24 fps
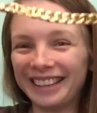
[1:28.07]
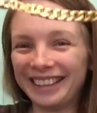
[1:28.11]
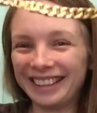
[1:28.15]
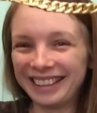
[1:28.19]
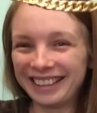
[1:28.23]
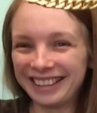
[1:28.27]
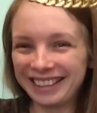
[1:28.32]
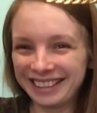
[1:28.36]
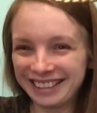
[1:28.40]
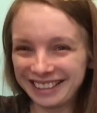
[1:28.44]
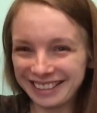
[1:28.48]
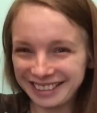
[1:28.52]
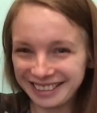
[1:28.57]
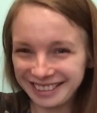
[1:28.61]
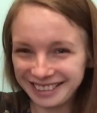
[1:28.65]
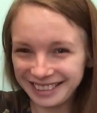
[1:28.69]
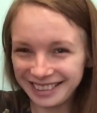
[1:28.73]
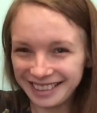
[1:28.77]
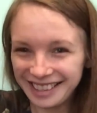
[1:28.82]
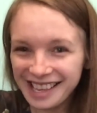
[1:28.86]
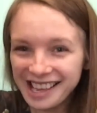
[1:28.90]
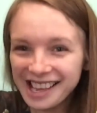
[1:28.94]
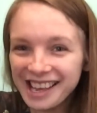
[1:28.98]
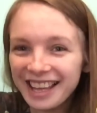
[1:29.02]

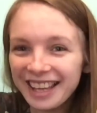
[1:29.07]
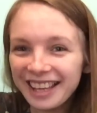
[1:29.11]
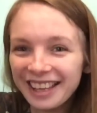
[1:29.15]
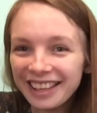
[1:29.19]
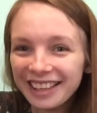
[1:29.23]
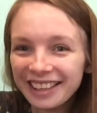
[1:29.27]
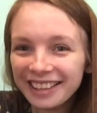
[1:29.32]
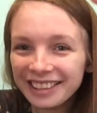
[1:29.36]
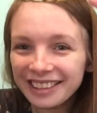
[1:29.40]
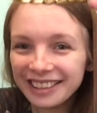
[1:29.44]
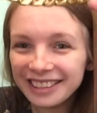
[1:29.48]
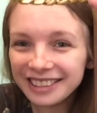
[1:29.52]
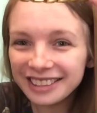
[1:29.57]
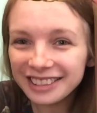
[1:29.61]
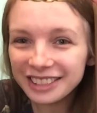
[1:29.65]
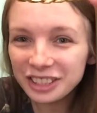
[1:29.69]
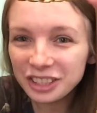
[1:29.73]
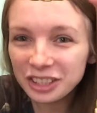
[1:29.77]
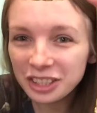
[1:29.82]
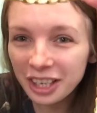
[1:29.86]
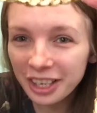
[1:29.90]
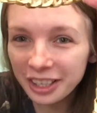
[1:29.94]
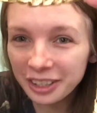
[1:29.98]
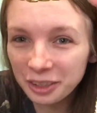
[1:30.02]
this
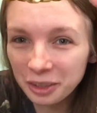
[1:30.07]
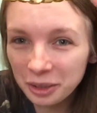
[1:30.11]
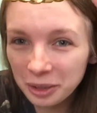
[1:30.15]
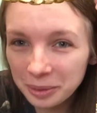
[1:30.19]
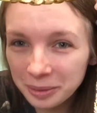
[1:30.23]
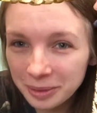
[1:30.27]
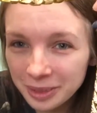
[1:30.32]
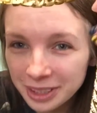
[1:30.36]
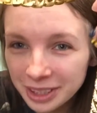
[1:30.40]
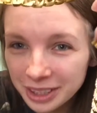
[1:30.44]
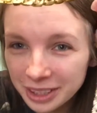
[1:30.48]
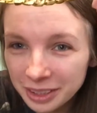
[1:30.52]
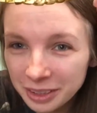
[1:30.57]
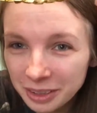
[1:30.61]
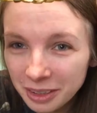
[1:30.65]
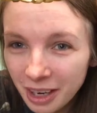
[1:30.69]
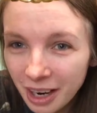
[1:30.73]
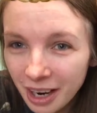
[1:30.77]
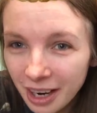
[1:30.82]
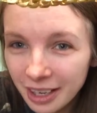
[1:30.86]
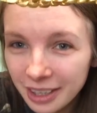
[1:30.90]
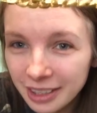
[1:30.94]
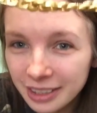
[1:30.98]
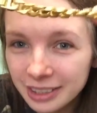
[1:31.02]
is ginormous, you
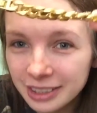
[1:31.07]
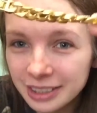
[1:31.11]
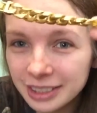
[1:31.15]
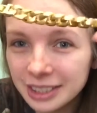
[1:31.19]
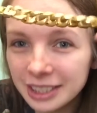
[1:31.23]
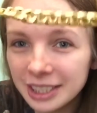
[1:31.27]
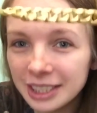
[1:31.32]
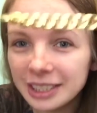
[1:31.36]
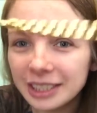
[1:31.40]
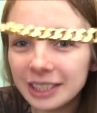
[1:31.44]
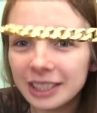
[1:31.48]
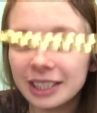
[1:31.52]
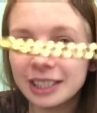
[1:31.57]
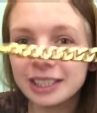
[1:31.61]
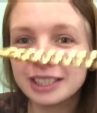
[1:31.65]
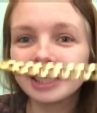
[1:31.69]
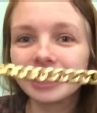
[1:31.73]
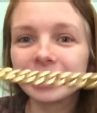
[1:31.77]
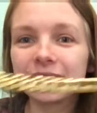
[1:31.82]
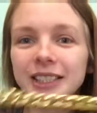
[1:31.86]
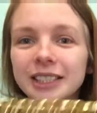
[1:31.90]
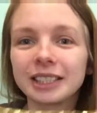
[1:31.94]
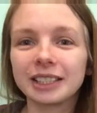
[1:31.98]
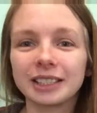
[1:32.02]
guys. This
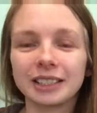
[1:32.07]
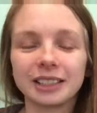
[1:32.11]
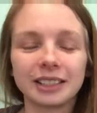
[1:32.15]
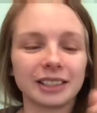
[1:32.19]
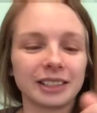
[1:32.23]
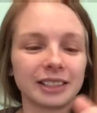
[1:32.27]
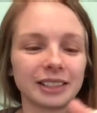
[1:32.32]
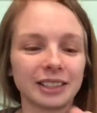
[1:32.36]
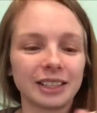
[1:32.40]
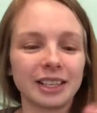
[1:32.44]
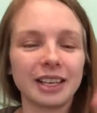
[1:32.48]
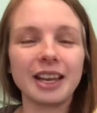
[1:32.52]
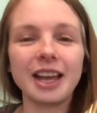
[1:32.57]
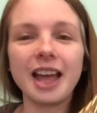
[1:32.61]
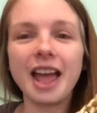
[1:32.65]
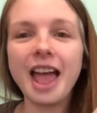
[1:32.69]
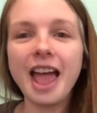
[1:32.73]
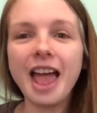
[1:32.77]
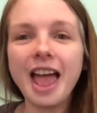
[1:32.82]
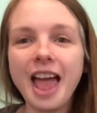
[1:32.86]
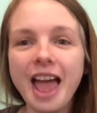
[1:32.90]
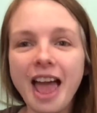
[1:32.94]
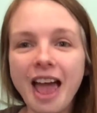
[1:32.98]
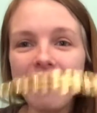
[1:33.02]
is
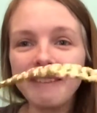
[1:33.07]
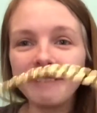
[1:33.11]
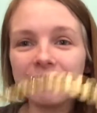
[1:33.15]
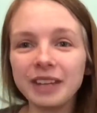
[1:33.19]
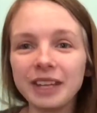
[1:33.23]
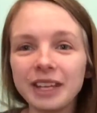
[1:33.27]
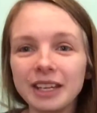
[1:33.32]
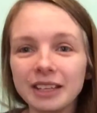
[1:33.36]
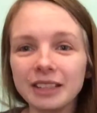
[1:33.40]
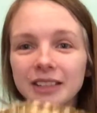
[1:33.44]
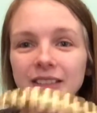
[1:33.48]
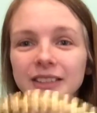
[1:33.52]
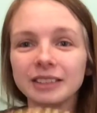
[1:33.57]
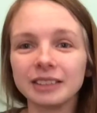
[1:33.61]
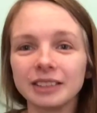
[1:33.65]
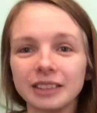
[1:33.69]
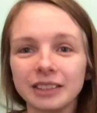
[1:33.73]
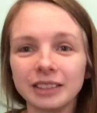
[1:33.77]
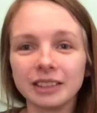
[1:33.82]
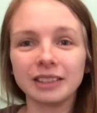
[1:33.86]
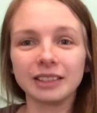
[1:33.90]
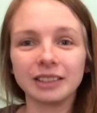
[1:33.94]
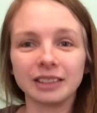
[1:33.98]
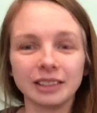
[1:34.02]
heavy
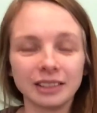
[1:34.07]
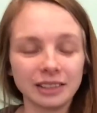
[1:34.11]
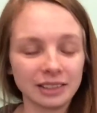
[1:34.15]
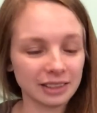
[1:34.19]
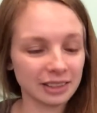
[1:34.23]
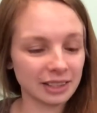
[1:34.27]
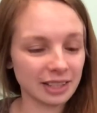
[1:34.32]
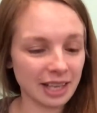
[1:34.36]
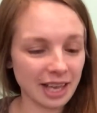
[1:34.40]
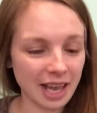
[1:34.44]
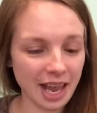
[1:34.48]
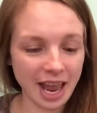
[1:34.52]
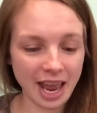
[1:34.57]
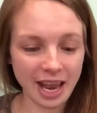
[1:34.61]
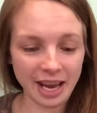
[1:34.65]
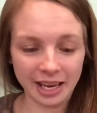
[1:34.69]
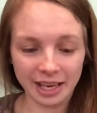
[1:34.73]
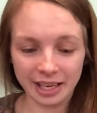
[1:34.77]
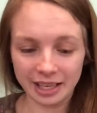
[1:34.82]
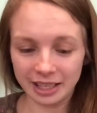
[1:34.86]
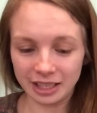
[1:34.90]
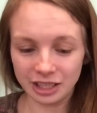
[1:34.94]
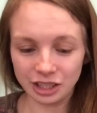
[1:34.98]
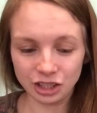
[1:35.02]

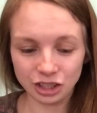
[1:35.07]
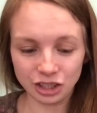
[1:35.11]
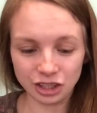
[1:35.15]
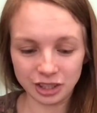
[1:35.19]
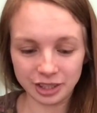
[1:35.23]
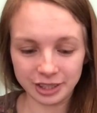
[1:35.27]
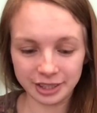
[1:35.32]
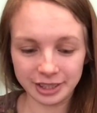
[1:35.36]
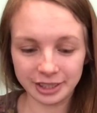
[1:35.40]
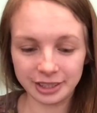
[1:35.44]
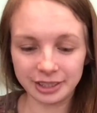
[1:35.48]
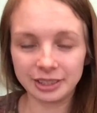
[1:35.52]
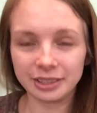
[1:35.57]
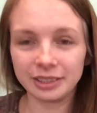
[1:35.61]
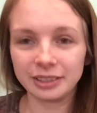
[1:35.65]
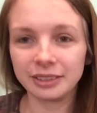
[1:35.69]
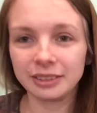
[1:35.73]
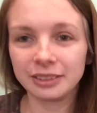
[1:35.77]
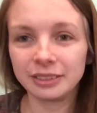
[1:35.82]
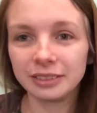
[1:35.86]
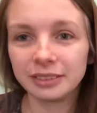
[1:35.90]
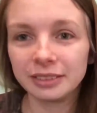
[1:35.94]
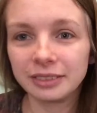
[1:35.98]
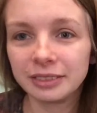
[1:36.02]
and just
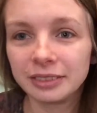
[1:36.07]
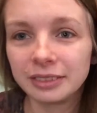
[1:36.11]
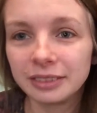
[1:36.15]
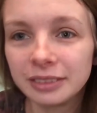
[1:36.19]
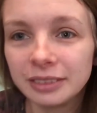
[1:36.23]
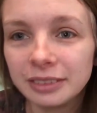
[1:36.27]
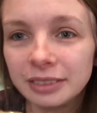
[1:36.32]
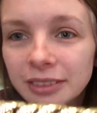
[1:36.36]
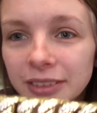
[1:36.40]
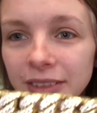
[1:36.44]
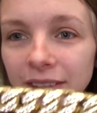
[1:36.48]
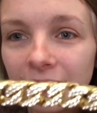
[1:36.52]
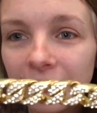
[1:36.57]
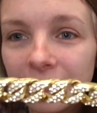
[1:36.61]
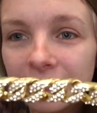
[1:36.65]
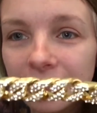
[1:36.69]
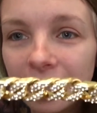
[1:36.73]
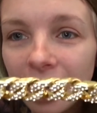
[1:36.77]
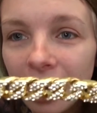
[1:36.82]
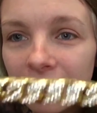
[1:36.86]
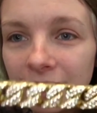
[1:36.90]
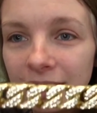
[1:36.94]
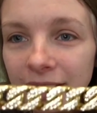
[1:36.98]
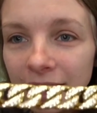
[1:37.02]
it's
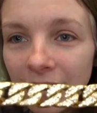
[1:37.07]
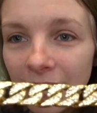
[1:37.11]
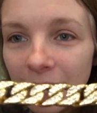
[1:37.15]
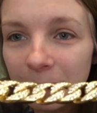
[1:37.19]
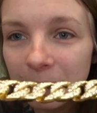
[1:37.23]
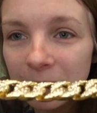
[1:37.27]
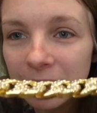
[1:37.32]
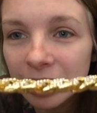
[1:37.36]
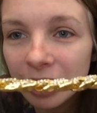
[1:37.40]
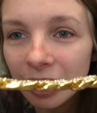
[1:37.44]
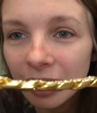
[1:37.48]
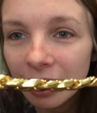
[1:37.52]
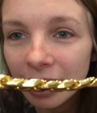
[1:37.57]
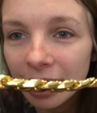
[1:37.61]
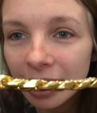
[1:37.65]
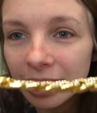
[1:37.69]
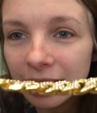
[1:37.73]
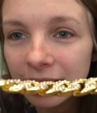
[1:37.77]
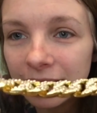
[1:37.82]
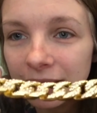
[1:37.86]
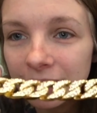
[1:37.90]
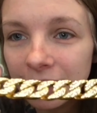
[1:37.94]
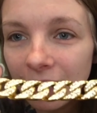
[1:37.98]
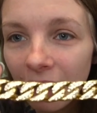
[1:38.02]
got diamonds on it
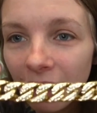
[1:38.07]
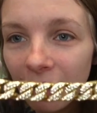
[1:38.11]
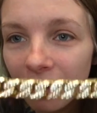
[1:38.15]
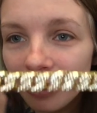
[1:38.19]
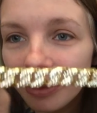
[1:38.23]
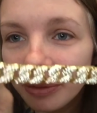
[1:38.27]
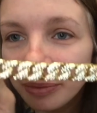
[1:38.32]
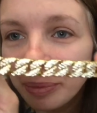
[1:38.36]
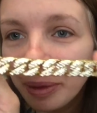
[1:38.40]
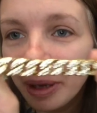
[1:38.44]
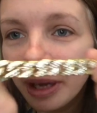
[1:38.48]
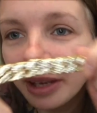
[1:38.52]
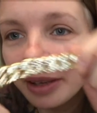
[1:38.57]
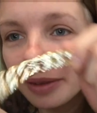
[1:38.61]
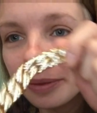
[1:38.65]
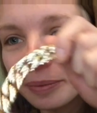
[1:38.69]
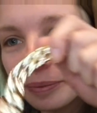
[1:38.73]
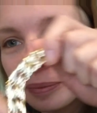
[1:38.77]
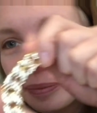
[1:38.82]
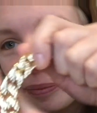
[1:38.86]
and stuff, but